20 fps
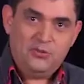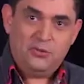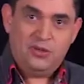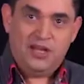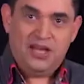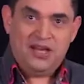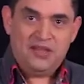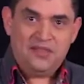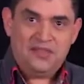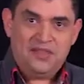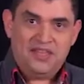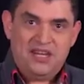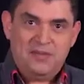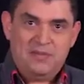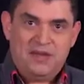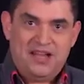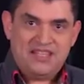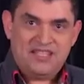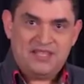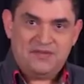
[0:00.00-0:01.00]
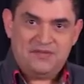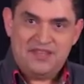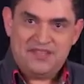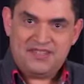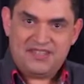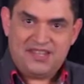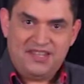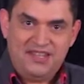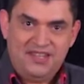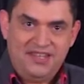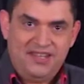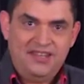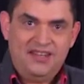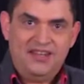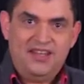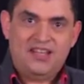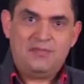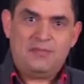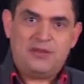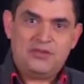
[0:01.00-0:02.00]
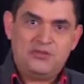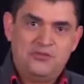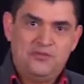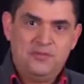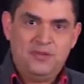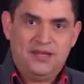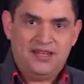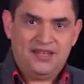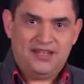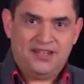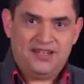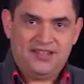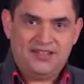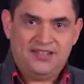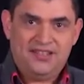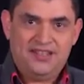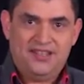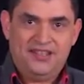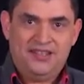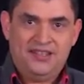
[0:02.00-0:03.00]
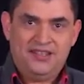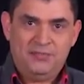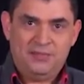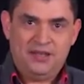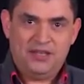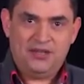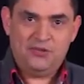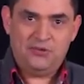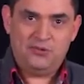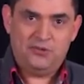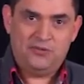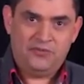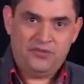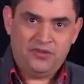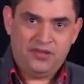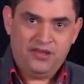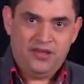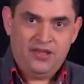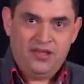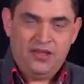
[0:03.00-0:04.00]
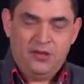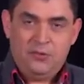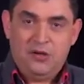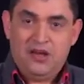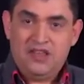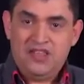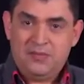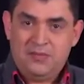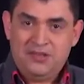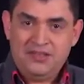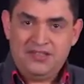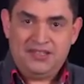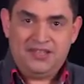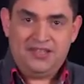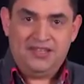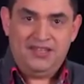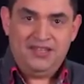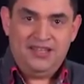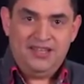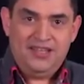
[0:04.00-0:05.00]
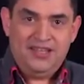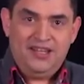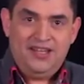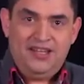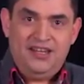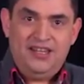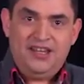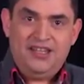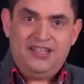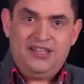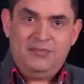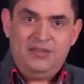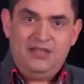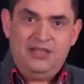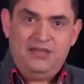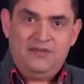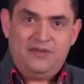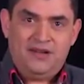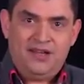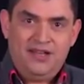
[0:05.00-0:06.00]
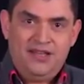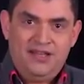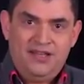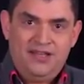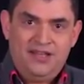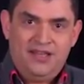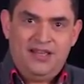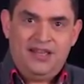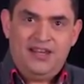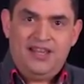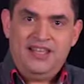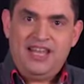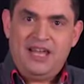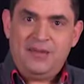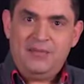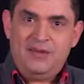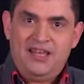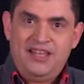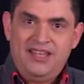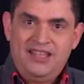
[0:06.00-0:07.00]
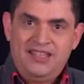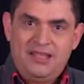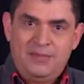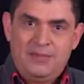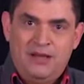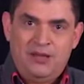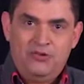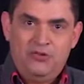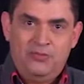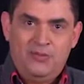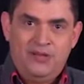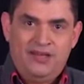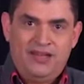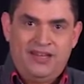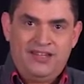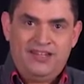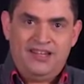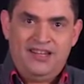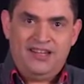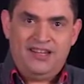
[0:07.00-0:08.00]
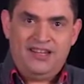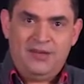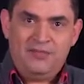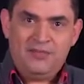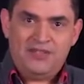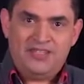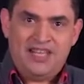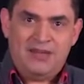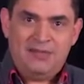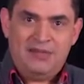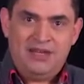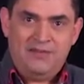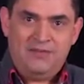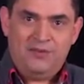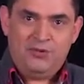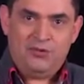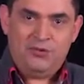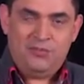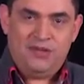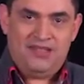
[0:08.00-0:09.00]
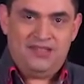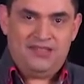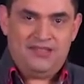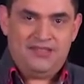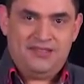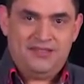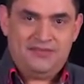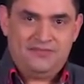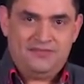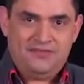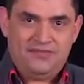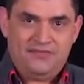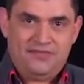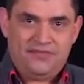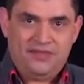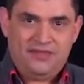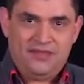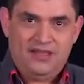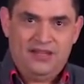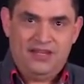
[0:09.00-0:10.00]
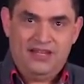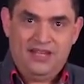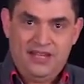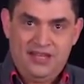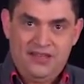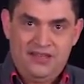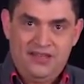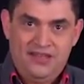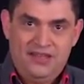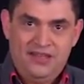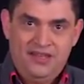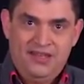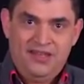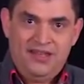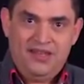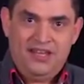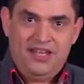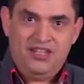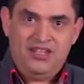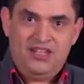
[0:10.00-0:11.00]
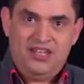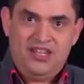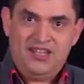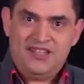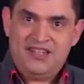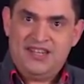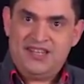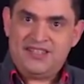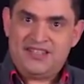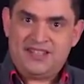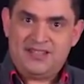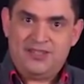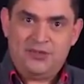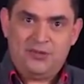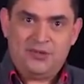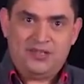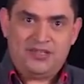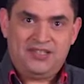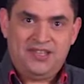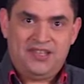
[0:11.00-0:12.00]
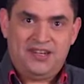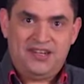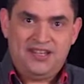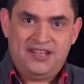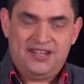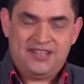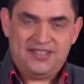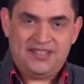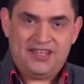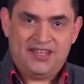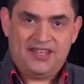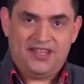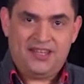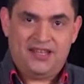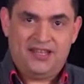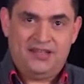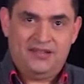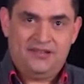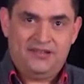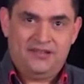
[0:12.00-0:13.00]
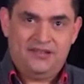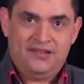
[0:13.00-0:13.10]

that what we recorded is correct, but with a wrong instrument, piano. And that makes sense, because the MIDI file has no information about the instrument used in Cubase. That's why the keyboard can't choose the correct instrument.